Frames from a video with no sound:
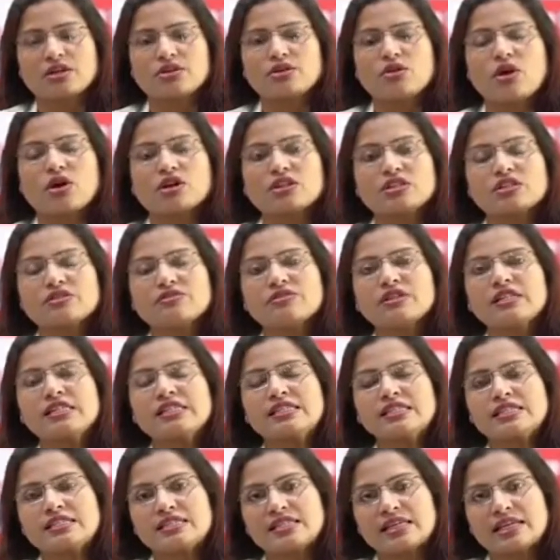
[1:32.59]
Doctor
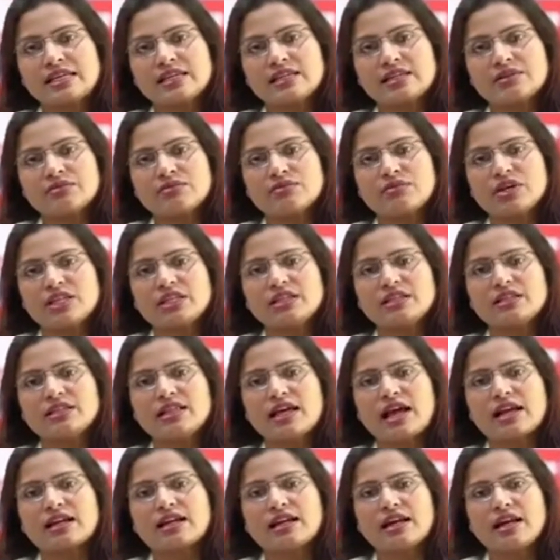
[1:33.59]
will detect whether
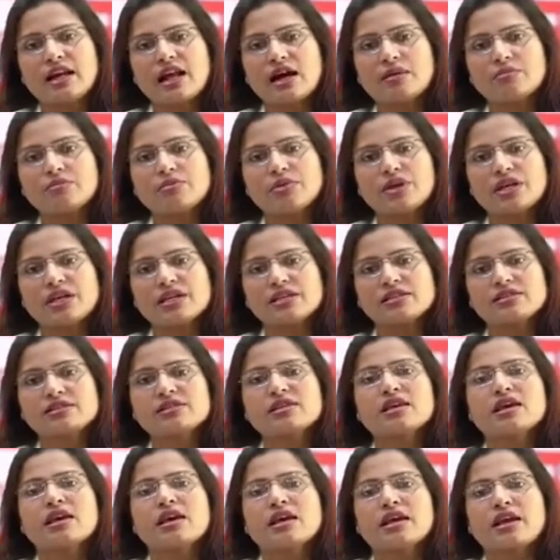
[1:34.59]
that lump
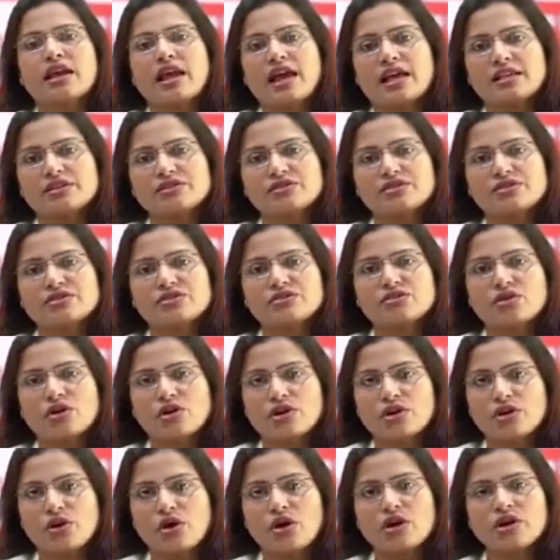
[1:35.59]
is cancerous
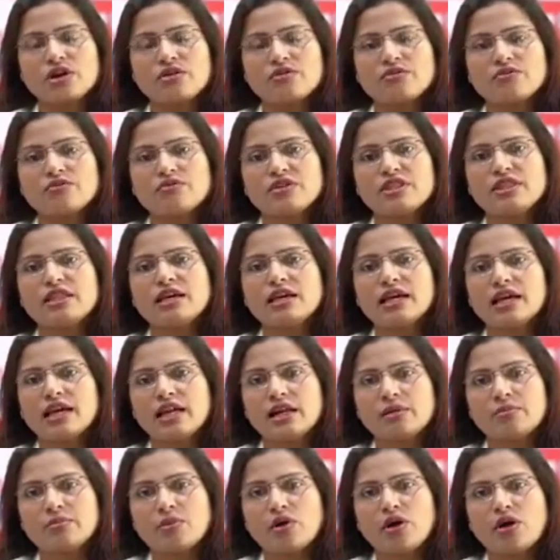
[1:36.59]
or not with the
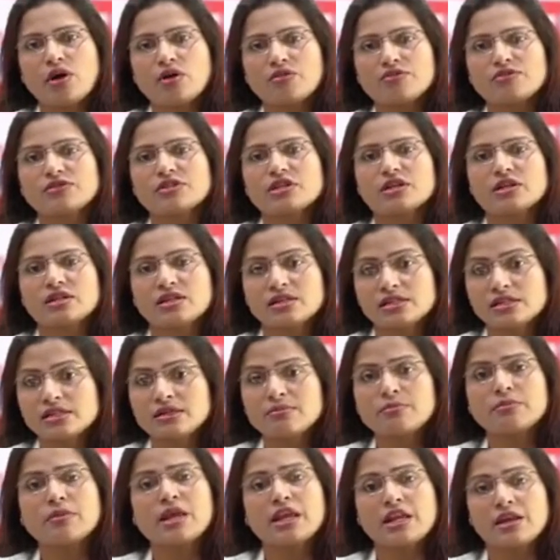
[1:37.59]
help of
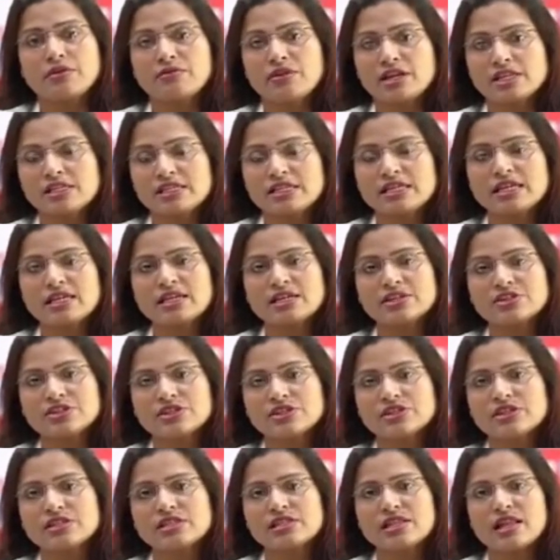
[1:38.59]
certain
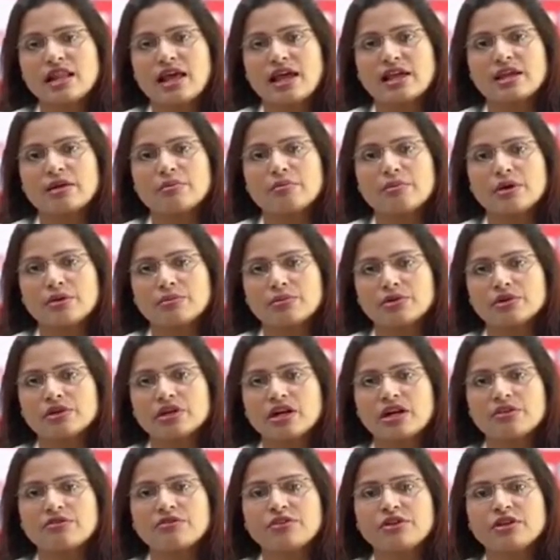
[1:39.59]
investigations like
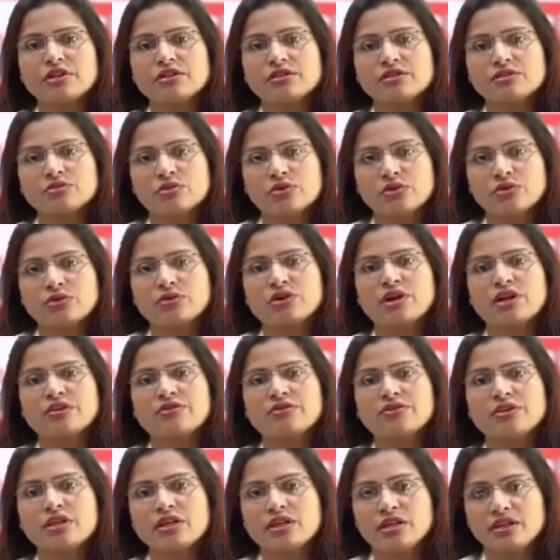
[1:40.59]
mammography,
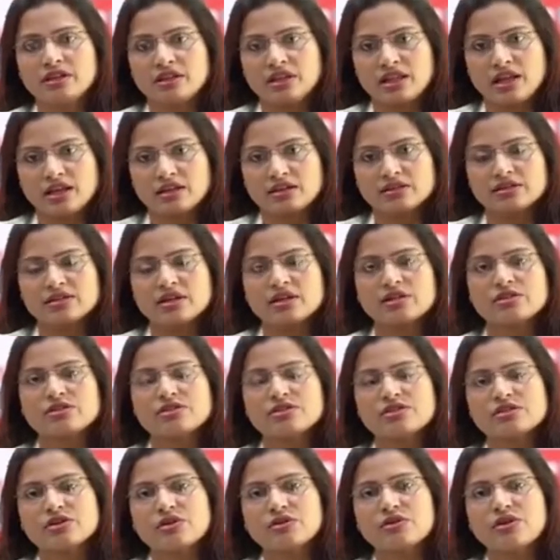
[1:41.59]
sonography, that is
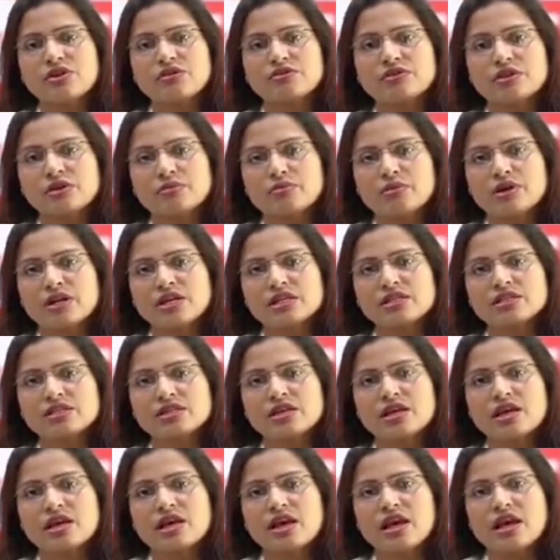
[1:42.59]
ultrasound of the
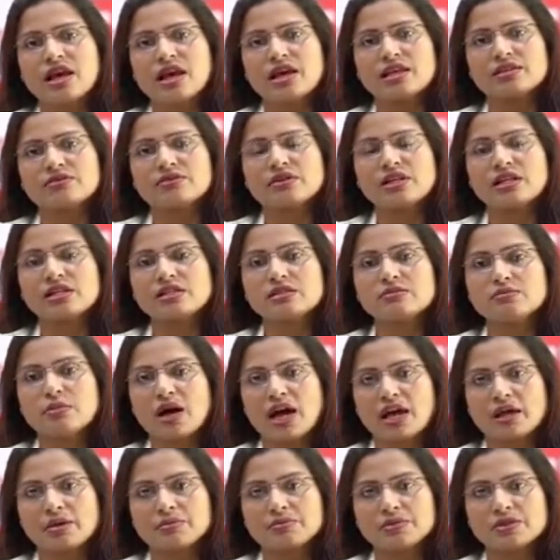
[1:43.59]
breast, as well as
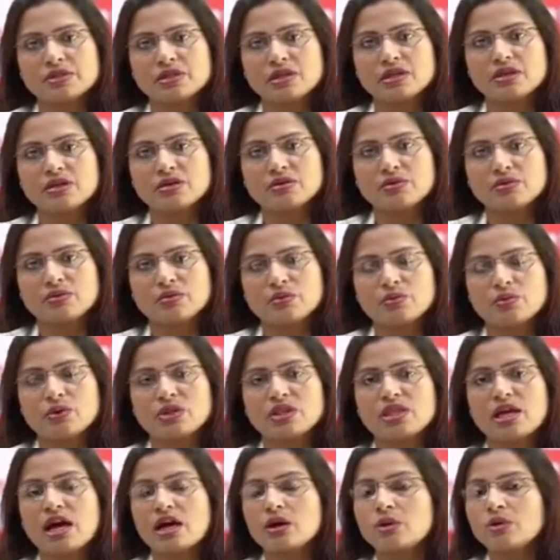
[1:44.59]
biopsy.
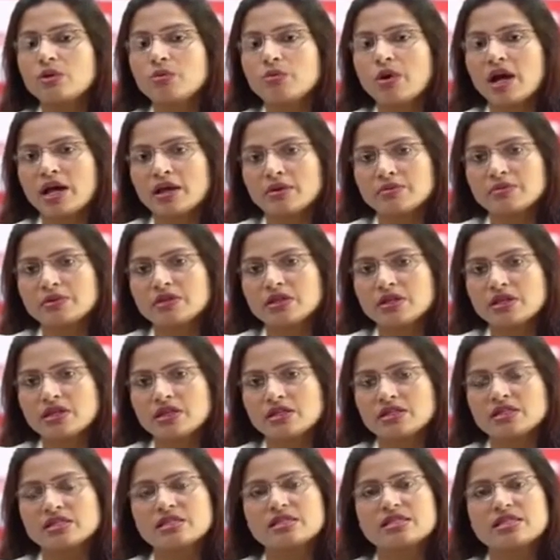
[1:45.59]
Without biopsy,
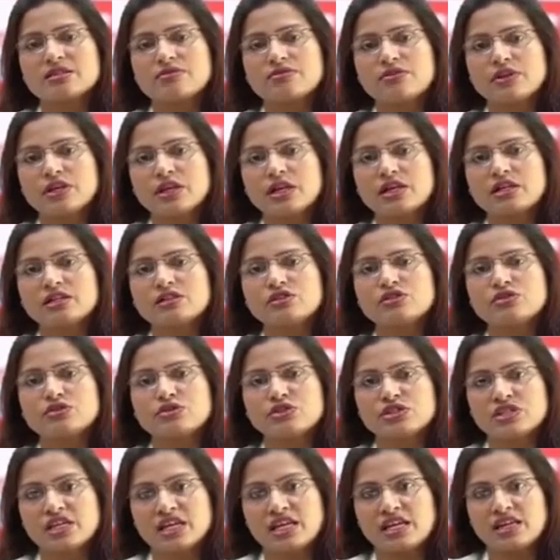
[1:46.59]
it is difficult to
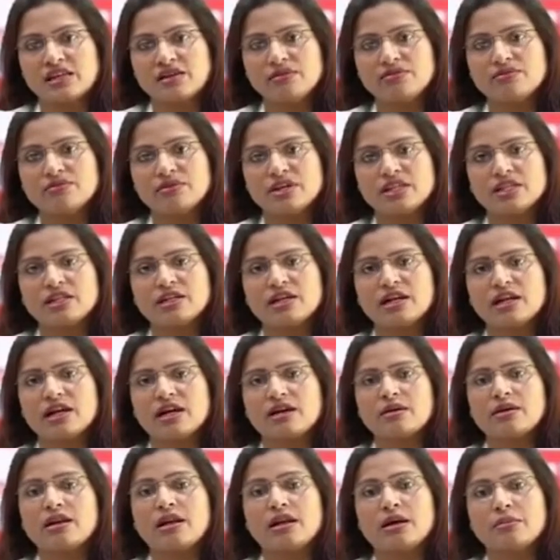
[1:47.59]
tell whether
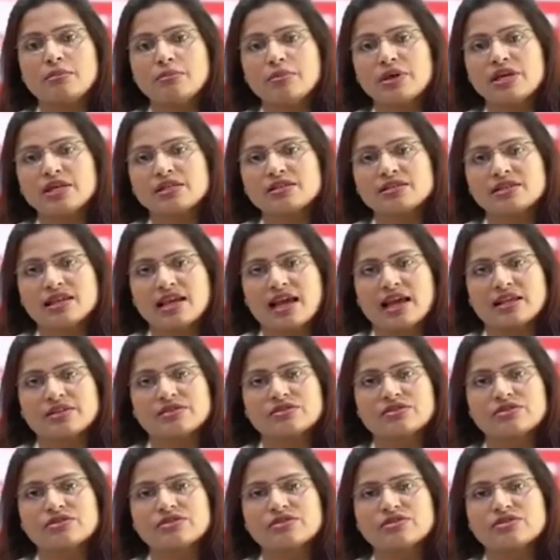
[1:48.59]
a lump is
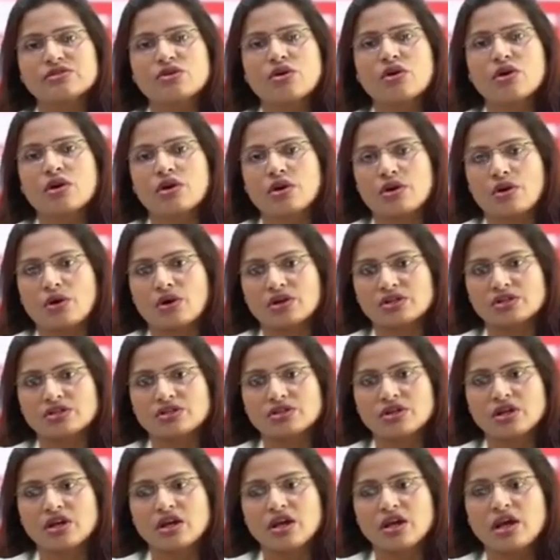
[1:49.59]
cancerous or
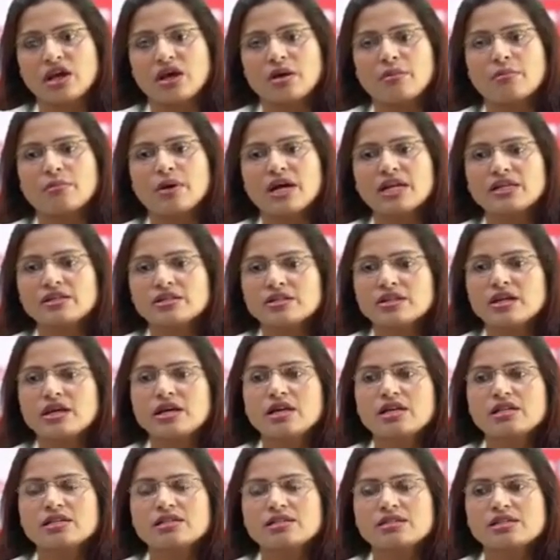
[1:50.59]
not. But
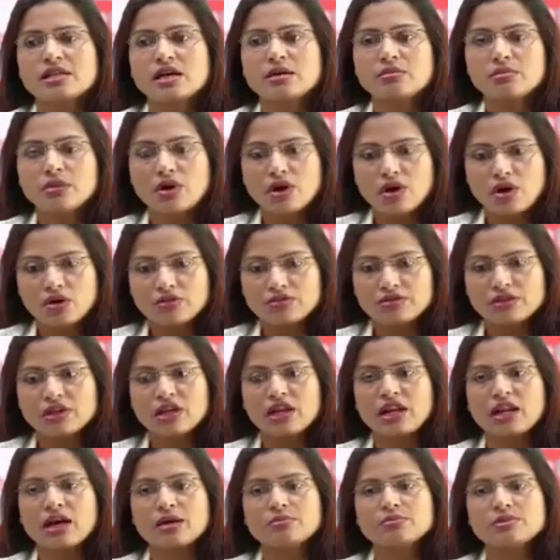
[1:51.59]
some of
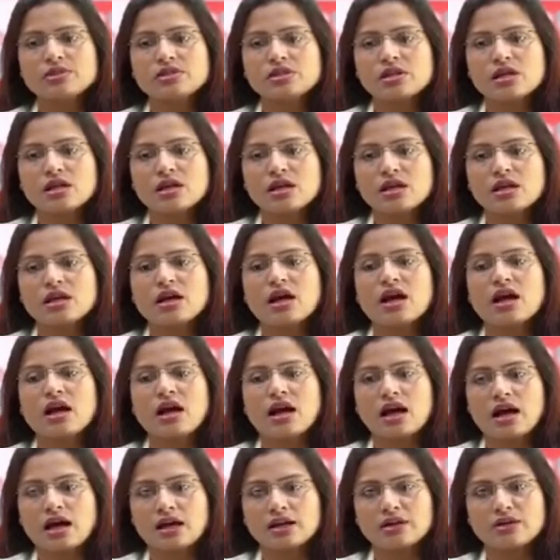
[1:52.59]
the lumps
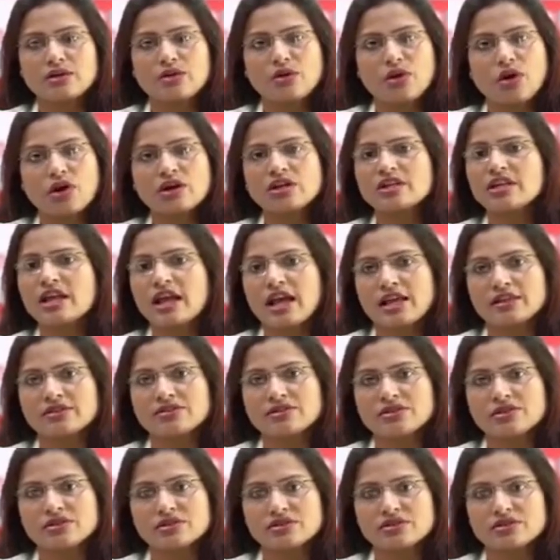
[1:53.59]
are not
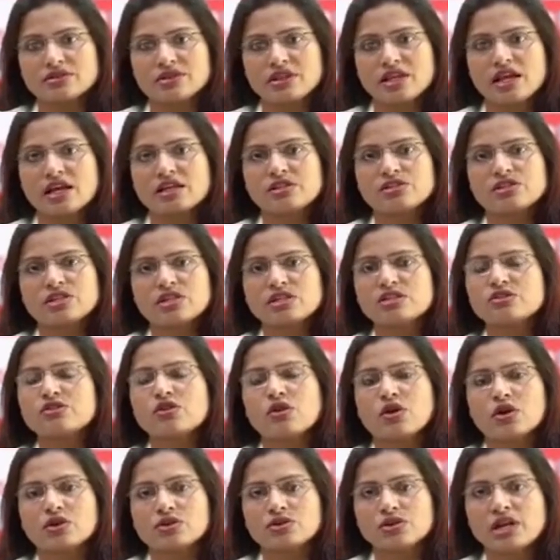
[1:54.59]
cancerous. They are
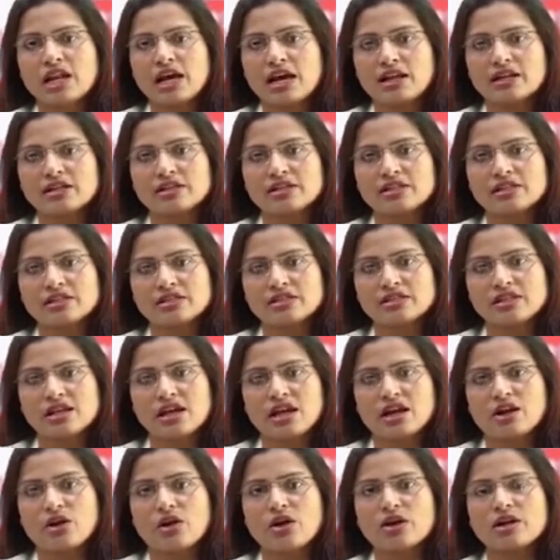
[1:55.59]
just nodularities.
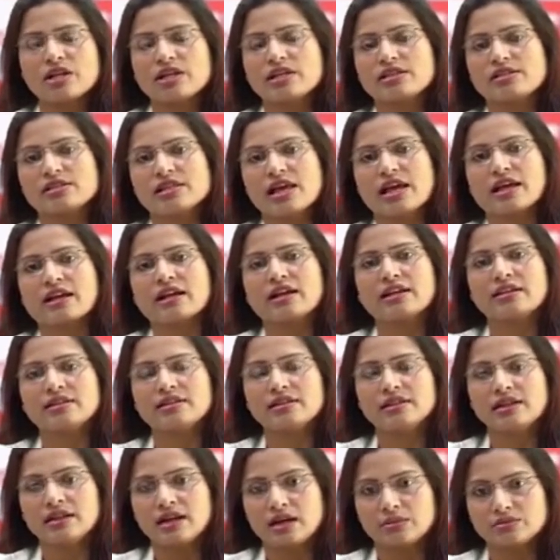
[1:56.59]
They are not exactly
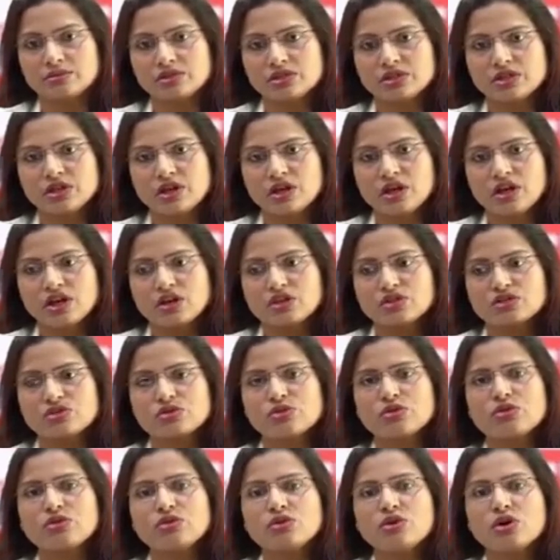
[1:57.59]
the lumps.
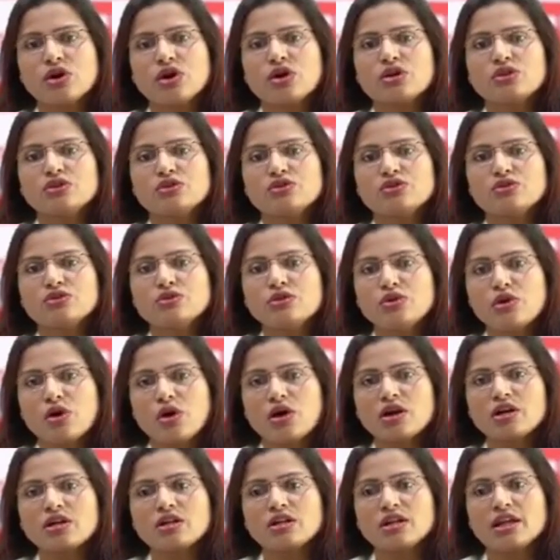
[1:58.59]
So do
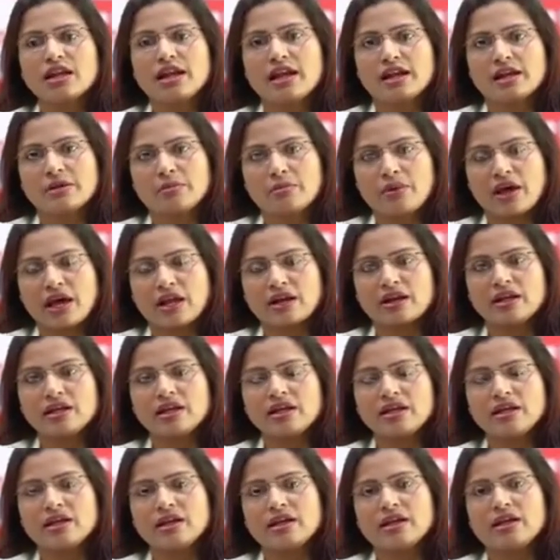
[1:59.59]
not get
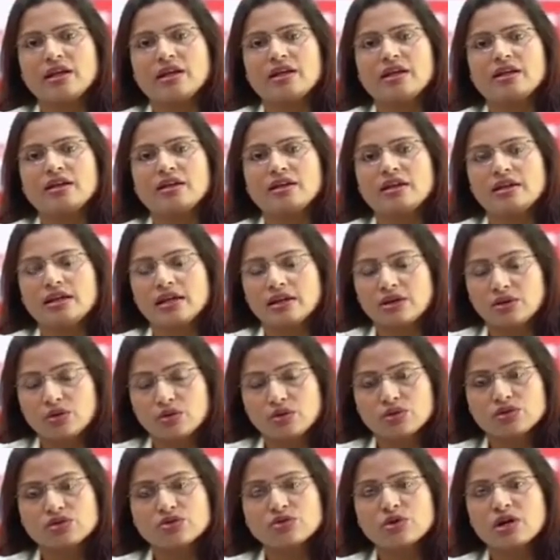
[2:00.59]
panic.
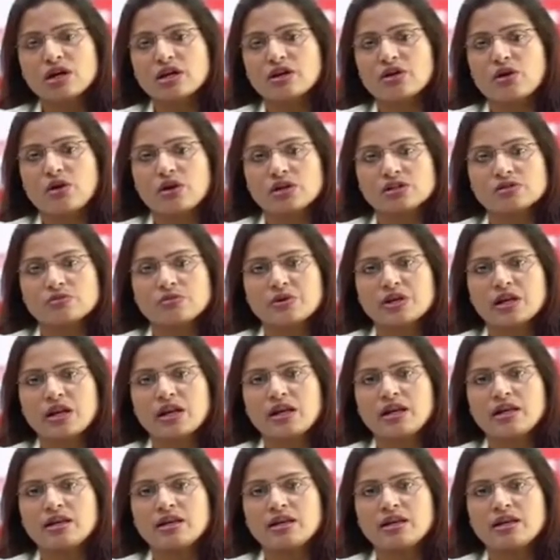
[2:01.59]
Go to our hospital,